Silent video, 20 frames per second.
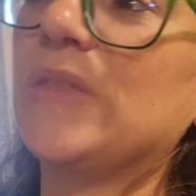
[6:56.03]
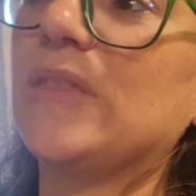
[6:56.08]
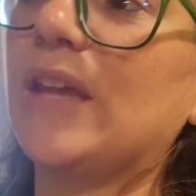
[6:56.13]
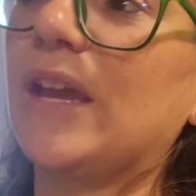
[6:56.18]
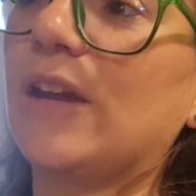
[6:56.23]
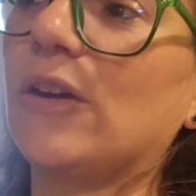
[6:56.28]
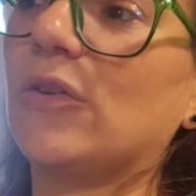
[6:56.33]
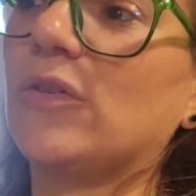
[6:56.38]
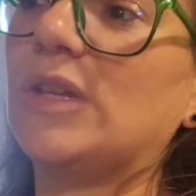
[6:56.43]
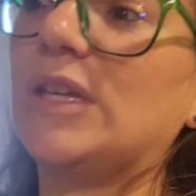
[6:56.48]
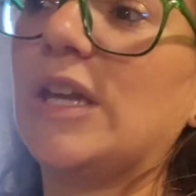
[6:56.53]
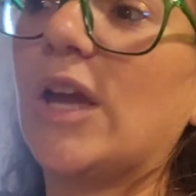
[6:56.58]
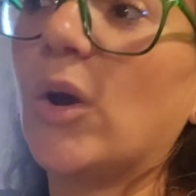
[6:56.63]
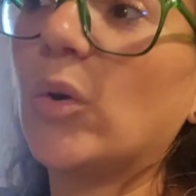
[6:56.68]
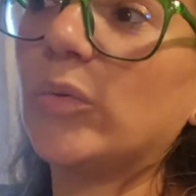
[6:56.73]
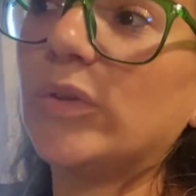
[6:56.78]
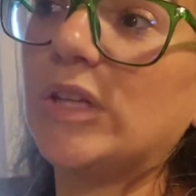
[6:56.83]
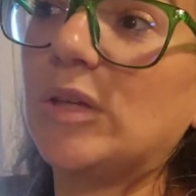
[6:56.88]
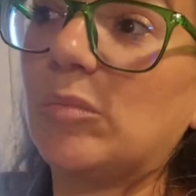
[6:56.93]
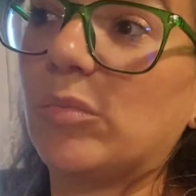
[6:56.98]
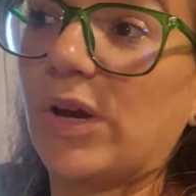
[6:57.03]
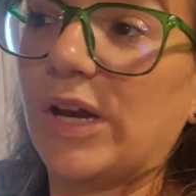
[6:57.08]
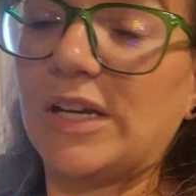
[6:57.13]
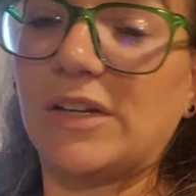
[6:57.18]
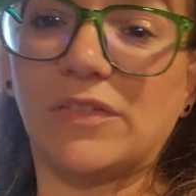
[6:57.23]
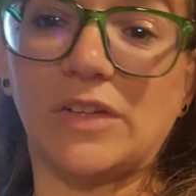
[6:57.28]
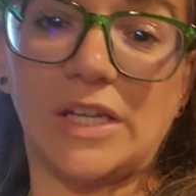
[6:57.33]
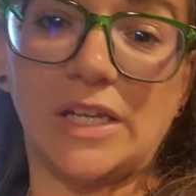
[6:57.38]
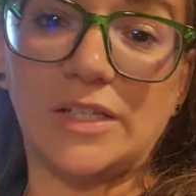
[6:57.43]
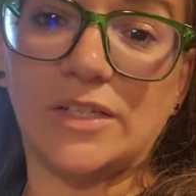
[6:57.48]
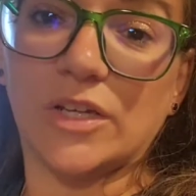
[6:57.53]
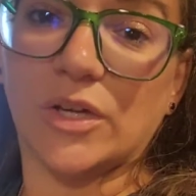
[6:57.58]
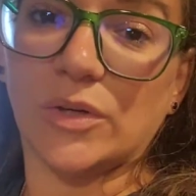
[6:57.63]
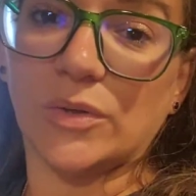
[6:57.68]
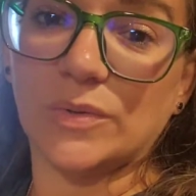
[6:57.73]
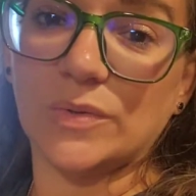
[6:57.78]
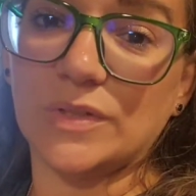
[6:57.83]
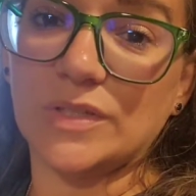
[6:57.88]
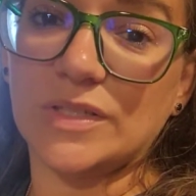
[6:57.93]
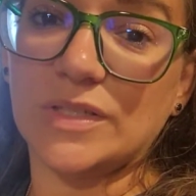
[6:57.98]
They are the only brand of
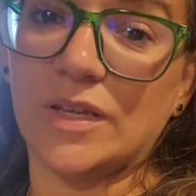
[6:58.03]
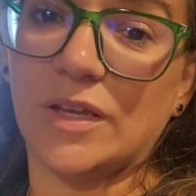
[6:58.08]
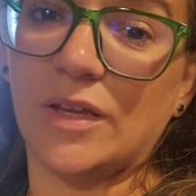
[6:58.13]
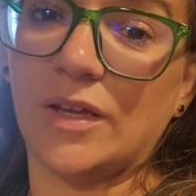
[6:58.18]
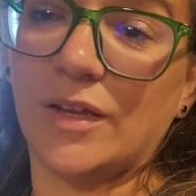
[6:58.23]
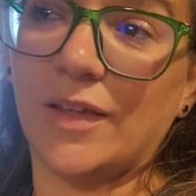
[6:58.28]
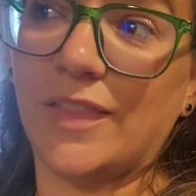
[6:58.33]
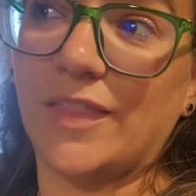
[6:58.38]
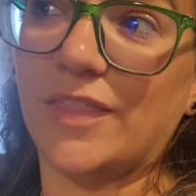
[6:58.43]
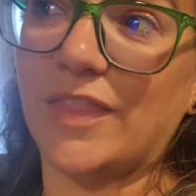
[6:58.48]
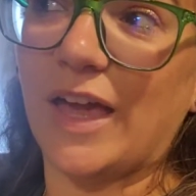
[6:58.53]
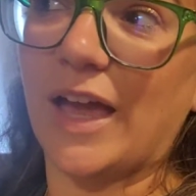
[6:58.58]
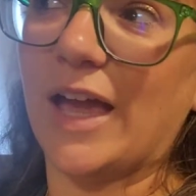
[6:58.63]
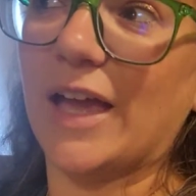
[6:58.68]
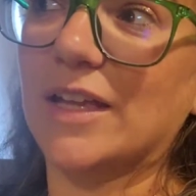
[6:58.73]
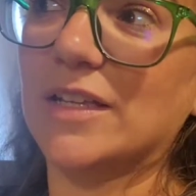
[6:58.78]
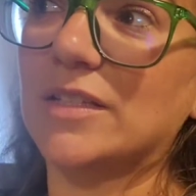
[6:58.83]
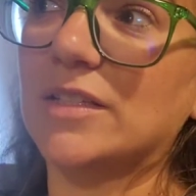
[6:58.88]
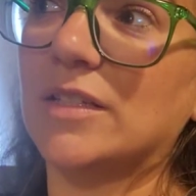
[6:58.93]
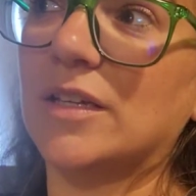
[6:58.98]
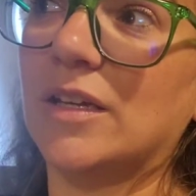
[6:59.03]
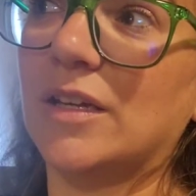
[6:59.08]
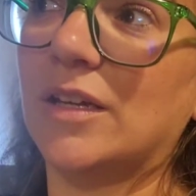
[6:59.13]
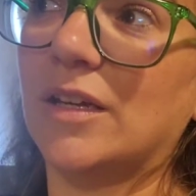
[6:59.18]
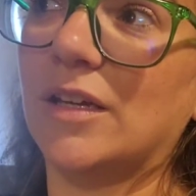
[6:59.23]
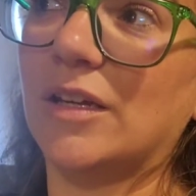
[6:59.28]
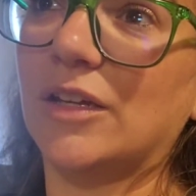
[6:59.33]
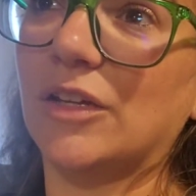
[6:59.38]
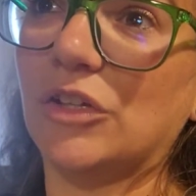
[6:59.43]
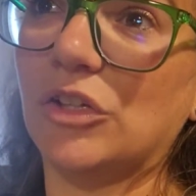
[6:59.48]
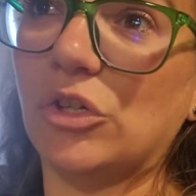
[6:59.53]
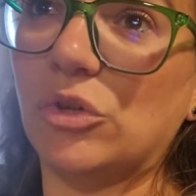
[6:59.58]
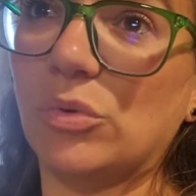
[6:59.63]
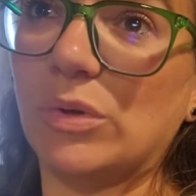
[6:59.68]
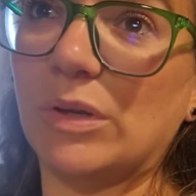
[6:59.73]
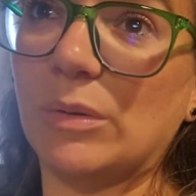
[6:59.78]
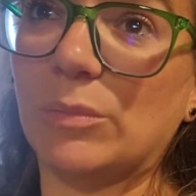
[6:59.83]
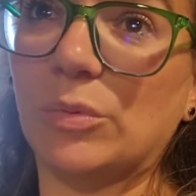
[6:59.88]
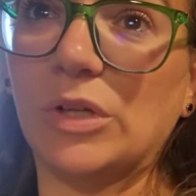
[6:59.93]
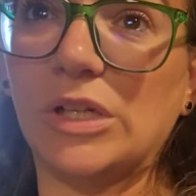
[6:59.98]
ketones that you
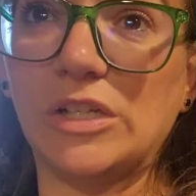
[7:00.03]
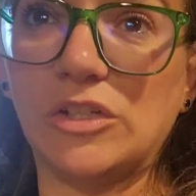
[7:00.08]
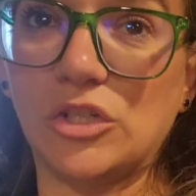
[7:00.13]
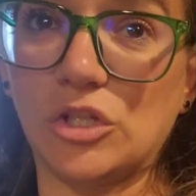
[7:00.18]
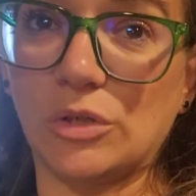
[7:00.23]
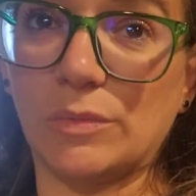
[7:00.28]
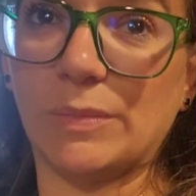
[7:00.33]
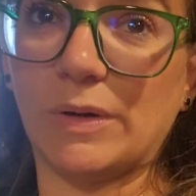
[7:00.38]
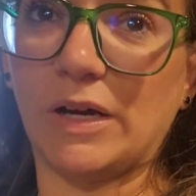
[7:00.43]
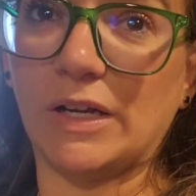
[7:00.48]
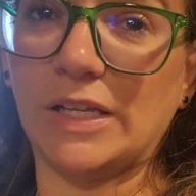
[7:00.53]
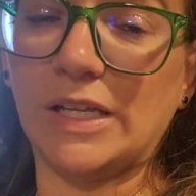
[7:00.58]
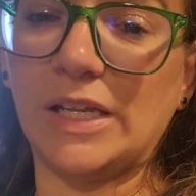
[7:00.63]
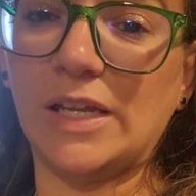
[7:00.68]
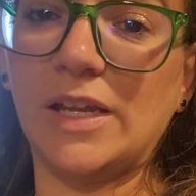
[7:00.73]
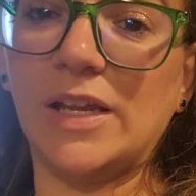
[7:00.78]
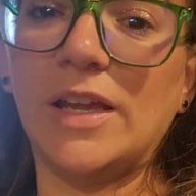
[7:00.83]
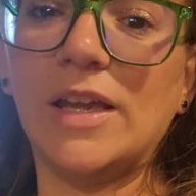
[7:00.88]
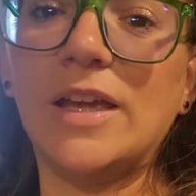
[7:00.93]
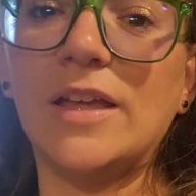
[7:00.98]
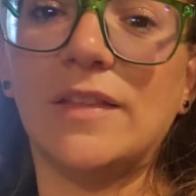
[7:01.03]
can put into your body.